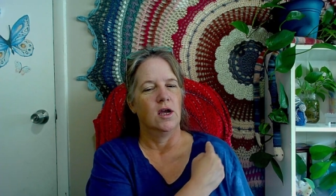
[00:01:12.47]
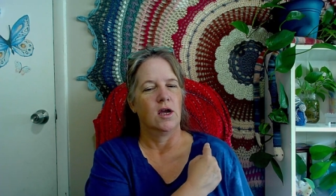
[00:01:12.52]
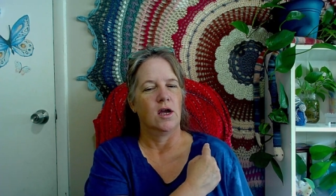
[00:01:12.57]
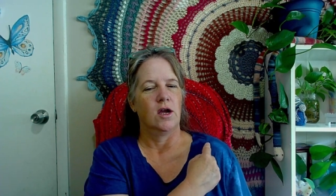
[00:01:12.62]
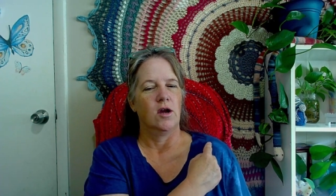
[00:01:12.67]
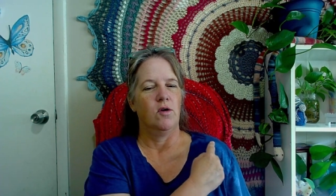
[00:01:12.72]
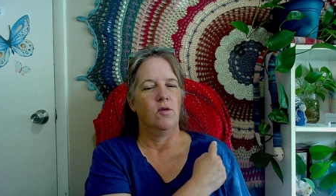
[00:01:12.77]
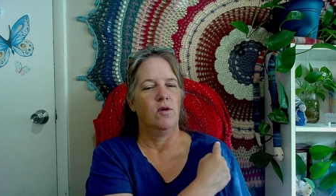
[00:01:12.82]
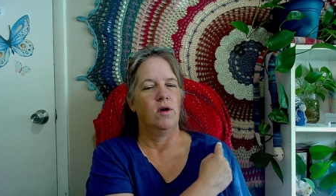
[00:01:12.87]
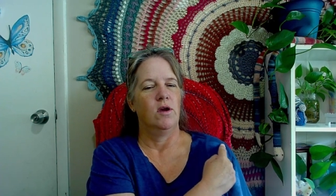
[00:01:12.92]

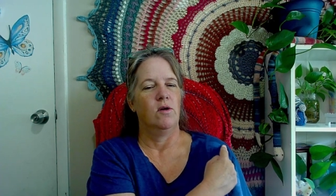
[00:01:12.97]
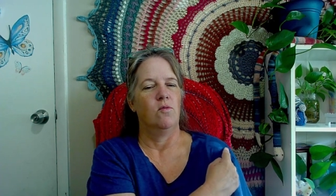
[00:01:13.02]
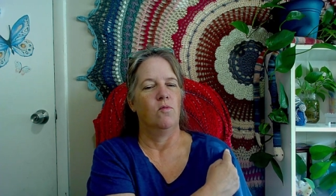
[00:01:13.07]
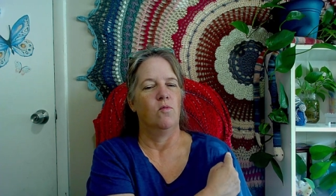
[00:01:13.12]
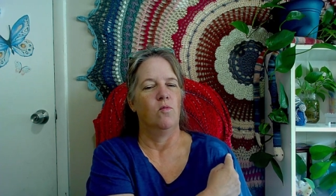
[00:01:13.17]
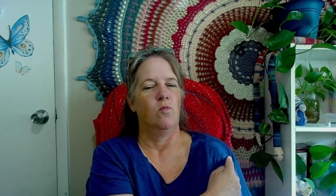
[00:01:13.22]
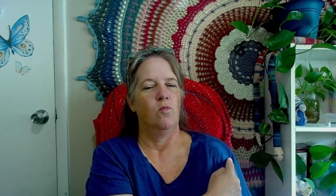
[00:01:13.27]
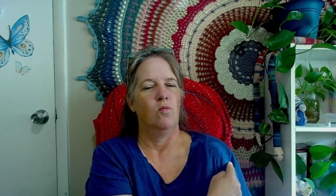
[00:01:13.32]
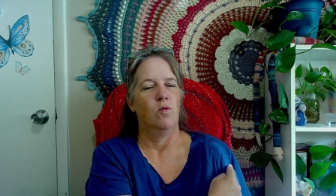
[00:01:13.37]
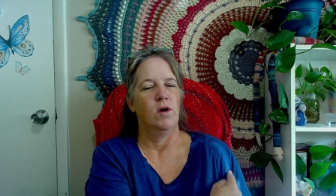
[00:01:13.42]

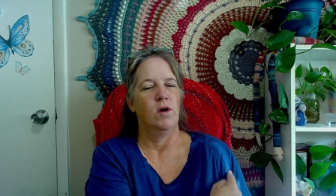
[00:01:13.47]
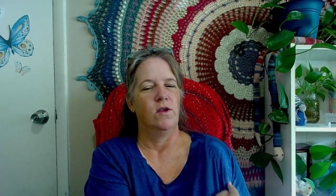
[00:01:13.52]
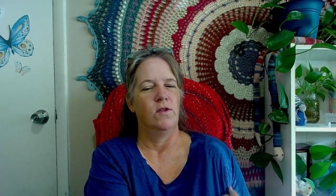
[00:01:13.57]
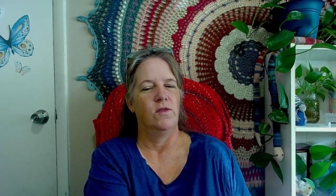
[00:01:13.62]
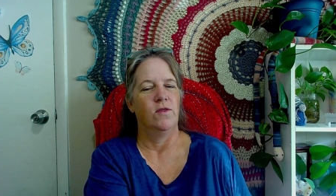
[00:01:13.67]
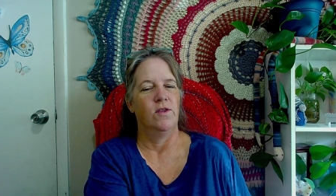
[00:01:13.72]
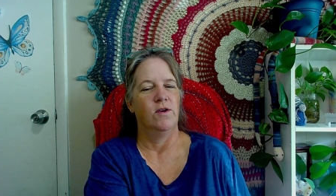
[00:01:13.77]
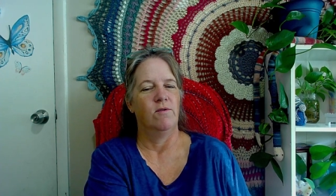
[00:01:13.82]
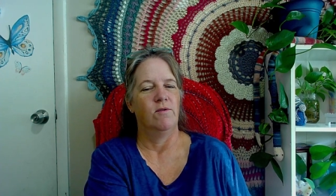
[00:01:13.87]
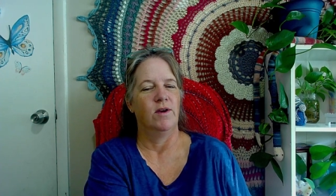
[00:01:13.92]
going
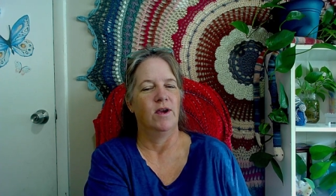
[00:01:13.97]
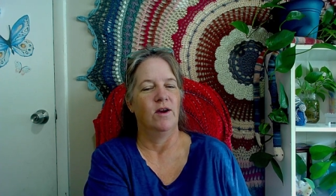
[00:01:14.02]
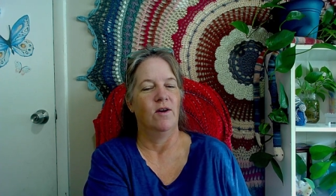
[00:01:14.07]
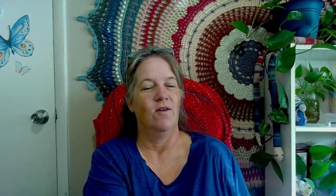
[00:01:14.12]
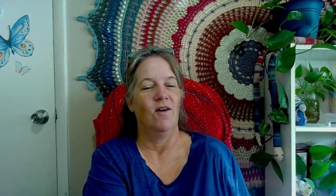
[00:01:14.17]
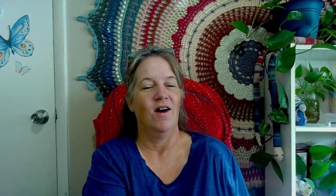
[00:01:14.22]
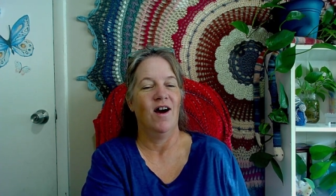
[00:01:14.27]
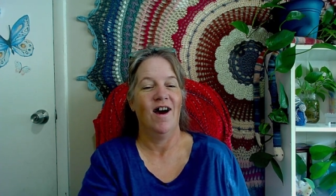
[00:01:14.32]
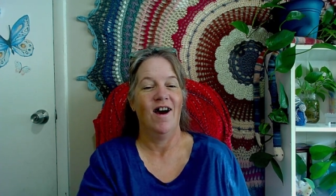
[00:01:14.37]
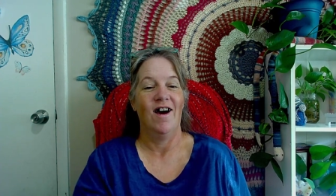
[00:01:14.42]
with, there we go,
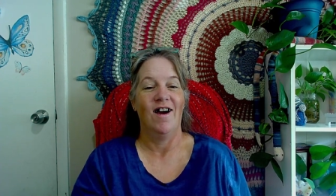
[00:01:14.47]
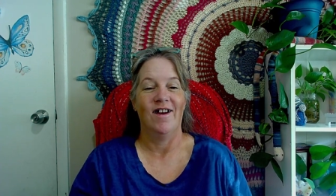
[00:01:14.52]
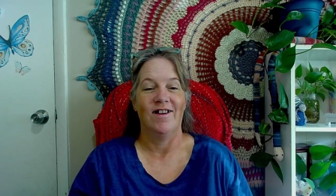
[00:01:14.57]
hi,